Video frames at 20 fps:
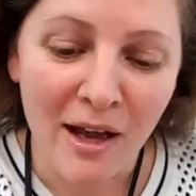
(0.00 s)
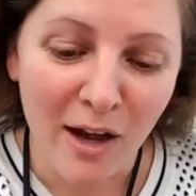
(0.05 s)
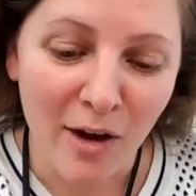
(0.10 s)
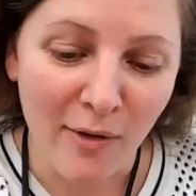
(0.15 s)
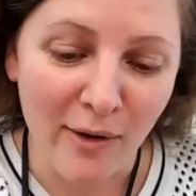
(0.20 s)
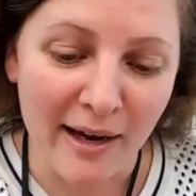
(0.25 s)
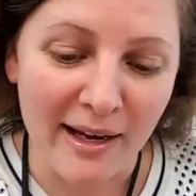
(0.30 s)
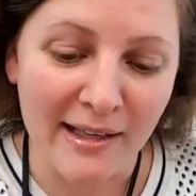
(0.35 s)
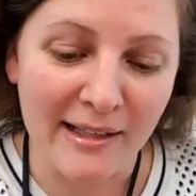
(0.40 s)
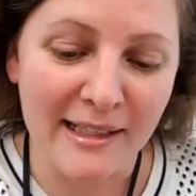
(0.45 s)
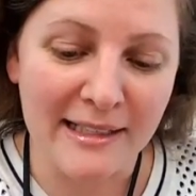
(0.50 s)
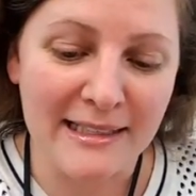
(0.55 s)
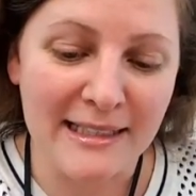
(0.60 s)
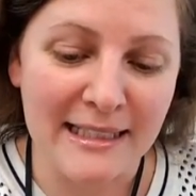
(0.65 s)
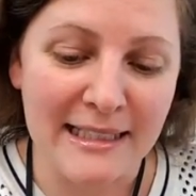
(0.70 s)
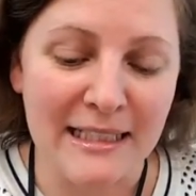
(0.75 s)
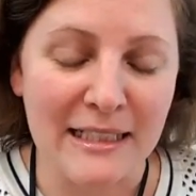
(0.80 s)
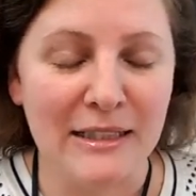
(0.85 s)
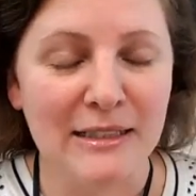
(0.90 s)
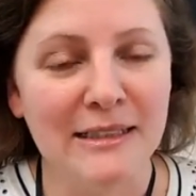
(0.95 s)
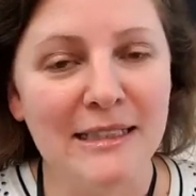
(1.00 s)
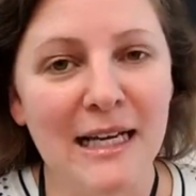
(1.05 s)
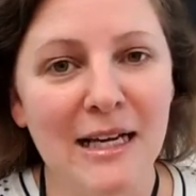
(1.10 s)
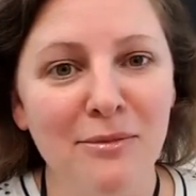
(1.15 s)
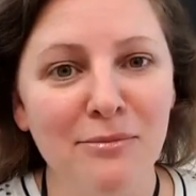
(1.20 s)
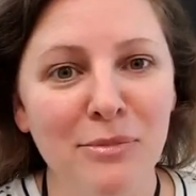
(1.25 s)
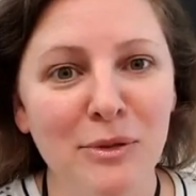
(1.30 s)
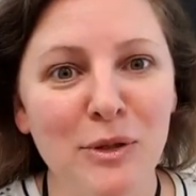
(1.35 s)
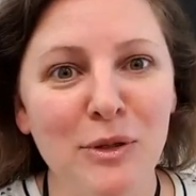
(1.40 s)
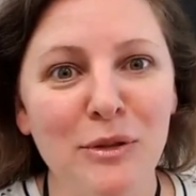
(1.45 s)
All right, let's see here.
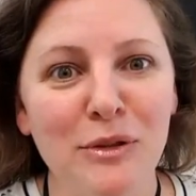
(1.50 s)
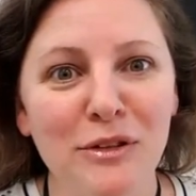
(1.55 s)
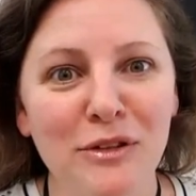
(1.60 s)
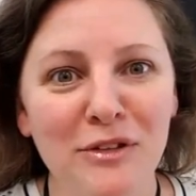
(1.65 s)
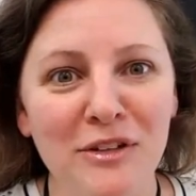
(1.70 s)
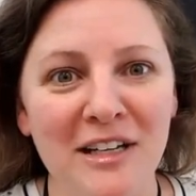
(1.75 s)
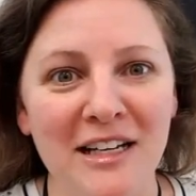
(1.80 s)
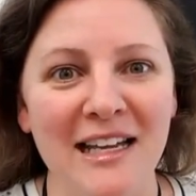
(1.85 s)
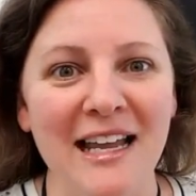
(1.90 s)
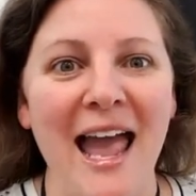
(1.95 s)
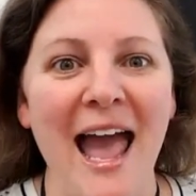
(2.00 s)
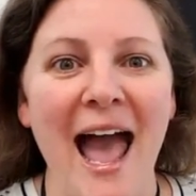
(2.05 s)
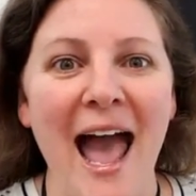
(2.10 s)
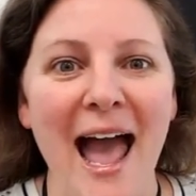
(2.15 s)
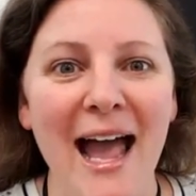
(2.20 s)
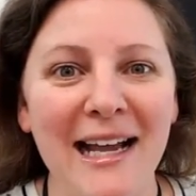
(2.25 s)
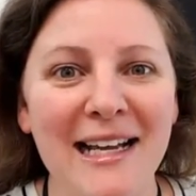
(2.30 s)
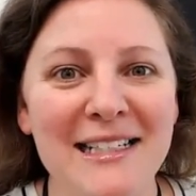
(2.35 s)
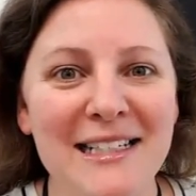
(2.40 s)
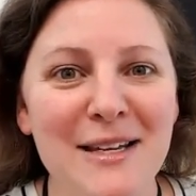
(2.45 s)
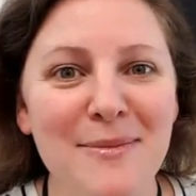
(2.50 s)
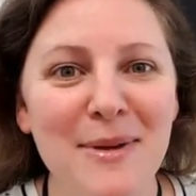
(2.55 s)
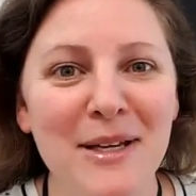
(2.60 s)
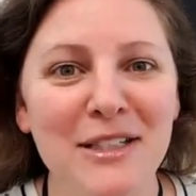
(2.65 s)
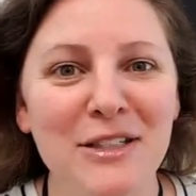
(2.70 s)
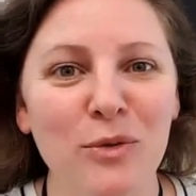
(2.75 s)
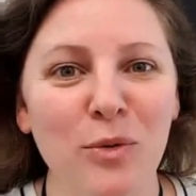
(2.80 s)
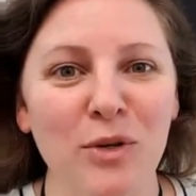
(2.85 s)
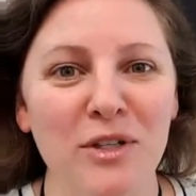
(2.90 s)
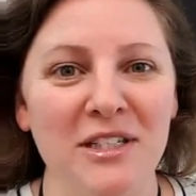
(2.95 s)
Number three,
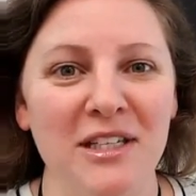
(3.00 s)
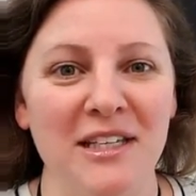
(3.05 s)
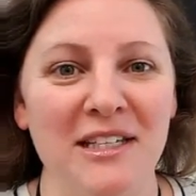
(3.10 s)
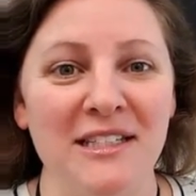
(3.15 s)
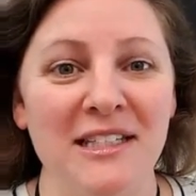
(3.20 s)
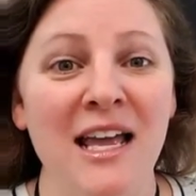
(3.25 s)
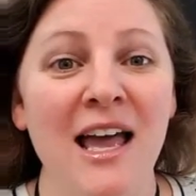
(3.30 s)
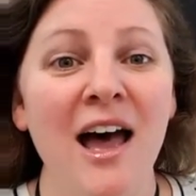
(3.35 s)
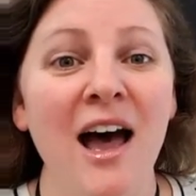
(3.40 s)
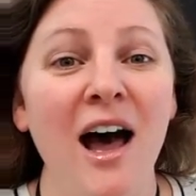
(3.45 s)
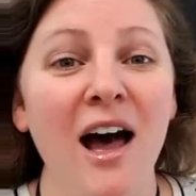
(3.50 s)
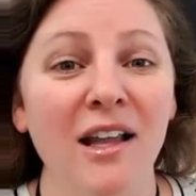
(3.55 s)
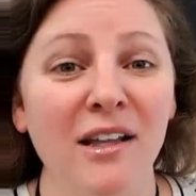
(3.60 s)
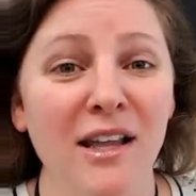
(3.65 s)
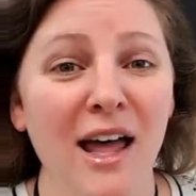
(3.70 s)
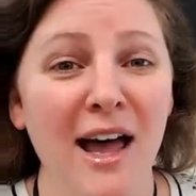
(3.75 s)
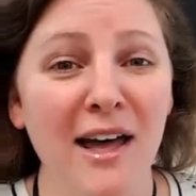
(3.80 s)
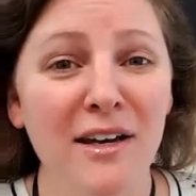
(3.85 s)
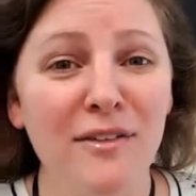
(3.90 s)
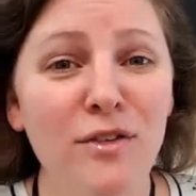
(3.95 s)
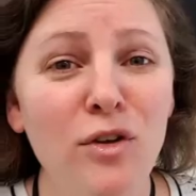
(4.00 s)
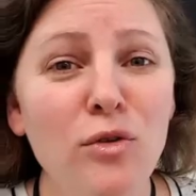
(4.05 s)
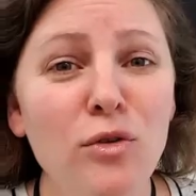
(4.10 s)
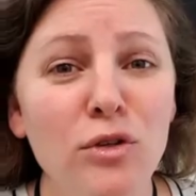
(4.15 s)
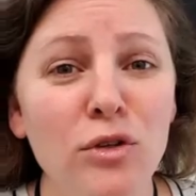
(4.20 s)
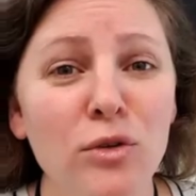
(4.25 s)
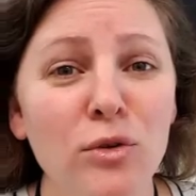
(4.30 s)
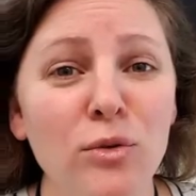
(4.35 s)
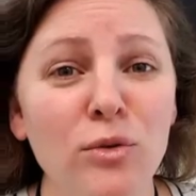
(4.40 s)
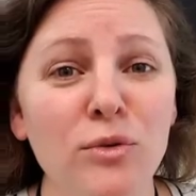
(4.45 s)
academic sources. A lot of you
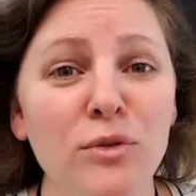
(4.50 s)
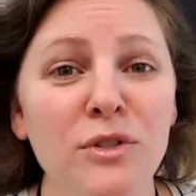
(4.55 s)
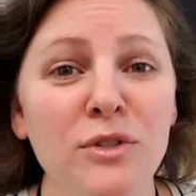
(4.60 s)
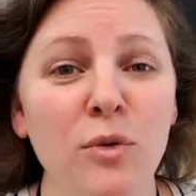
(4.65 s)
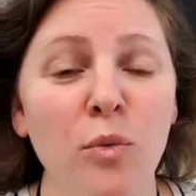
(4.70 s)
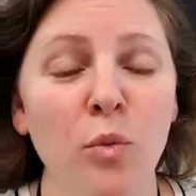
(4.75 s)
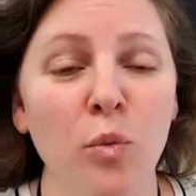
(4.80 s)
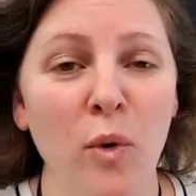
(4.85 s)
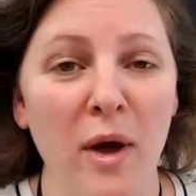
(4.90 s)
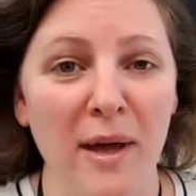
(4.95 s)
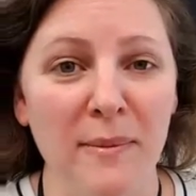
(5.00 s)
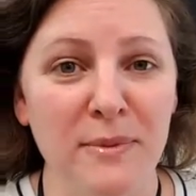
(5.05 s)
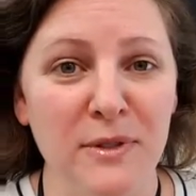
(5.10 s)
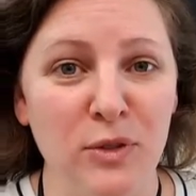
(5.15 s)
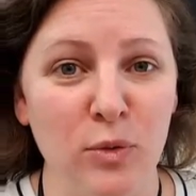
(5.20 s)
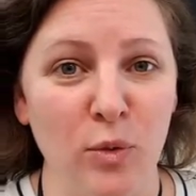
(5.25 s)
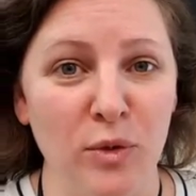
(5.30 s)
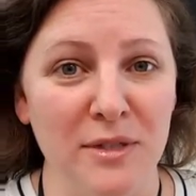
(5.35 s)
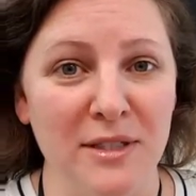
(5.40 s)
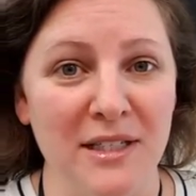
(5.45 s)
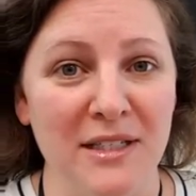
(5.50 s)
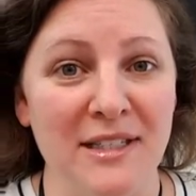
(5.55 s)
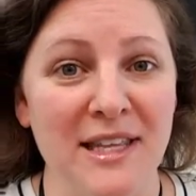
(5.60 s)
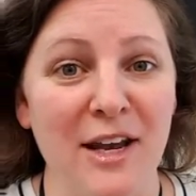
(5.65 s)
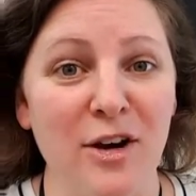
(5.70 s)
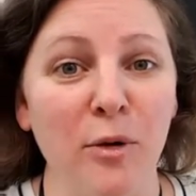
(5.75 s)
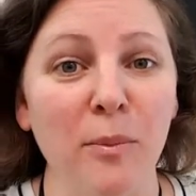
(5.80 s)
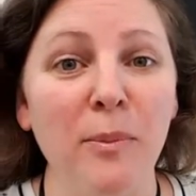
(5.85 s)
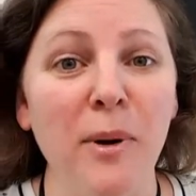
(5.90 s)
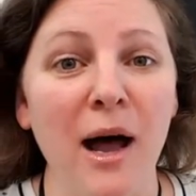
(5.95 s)
used web sources
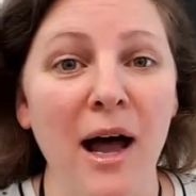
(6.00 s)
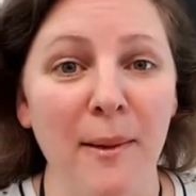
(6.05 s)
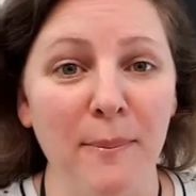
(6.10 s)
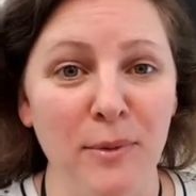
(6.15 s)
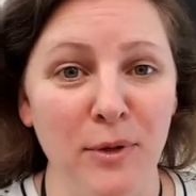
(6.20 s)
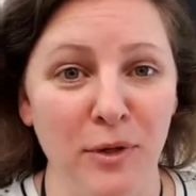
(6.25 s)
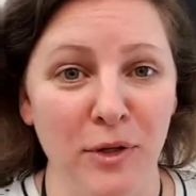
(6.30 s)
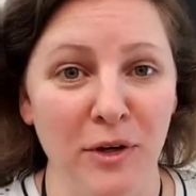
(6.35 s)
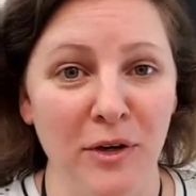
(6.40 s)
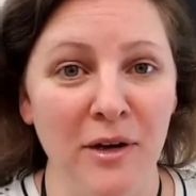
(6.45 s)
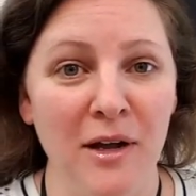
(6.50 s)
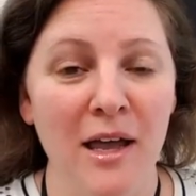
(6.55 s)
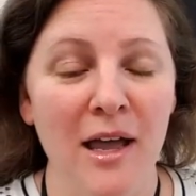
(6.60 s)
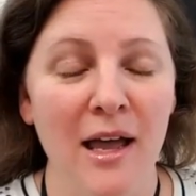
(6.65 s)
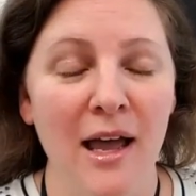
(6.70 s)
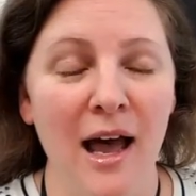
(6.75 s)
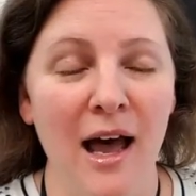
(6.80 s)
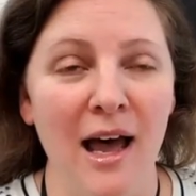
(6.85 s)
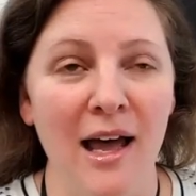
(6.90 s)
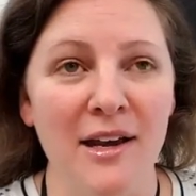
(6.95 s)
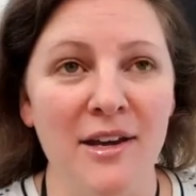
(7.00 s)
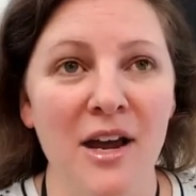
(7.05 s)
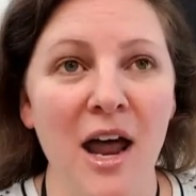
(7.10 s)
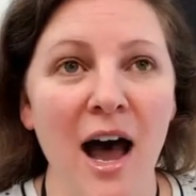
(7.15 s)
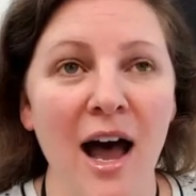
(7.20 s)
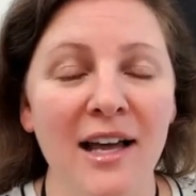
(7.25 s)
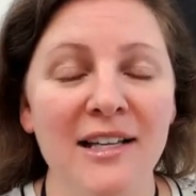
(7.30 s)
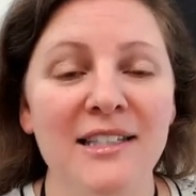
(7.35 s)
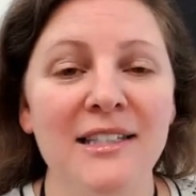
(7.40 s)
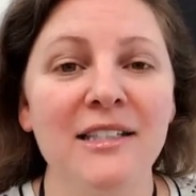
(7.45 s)
that are popular, uh,
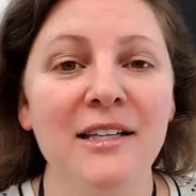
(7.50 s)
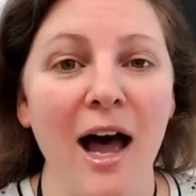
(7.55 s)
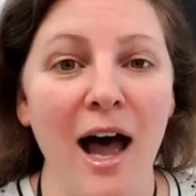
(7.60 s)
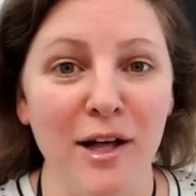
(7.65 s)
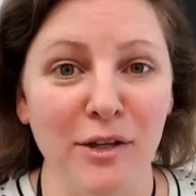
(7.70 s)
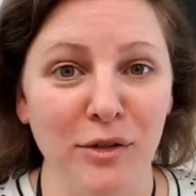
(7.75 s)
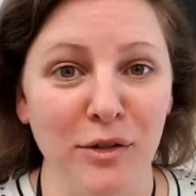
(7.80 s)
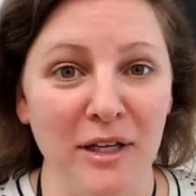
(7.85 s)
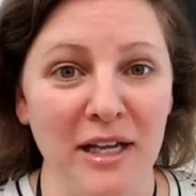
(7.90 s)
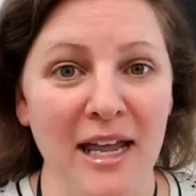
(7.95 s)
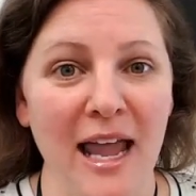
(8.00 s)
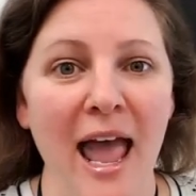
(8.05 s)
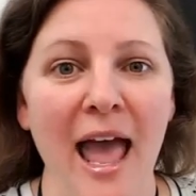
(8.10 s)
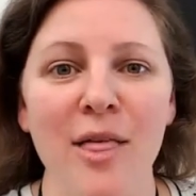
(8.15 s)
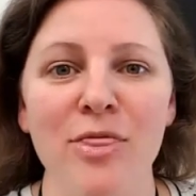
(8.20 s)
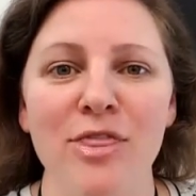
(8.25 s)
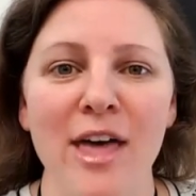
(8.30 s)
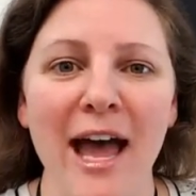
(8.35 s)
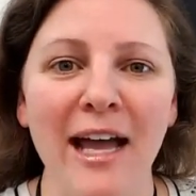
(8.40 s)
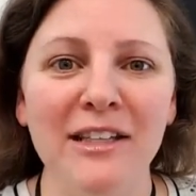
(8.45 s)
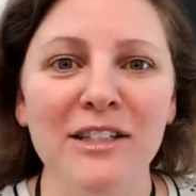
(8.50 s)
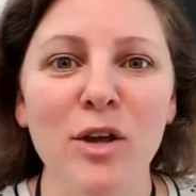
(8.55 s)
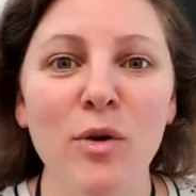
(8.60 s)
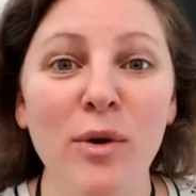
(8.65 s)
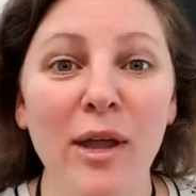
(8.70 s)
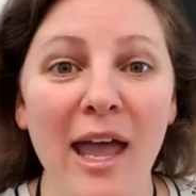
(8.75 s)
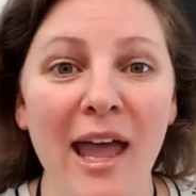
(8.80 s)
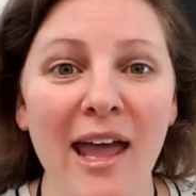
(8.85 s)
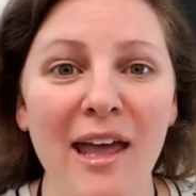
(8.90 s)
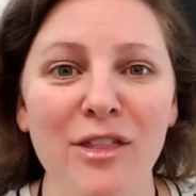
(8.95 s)
not scholarly, and that's
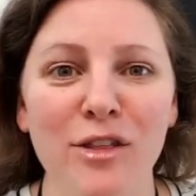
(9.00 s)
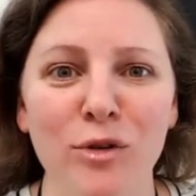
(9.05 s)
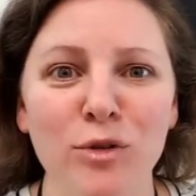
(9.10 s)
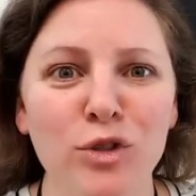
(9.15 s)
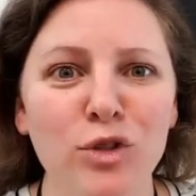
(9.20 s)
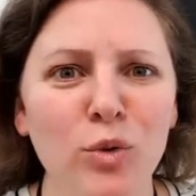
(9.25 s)
okay. Those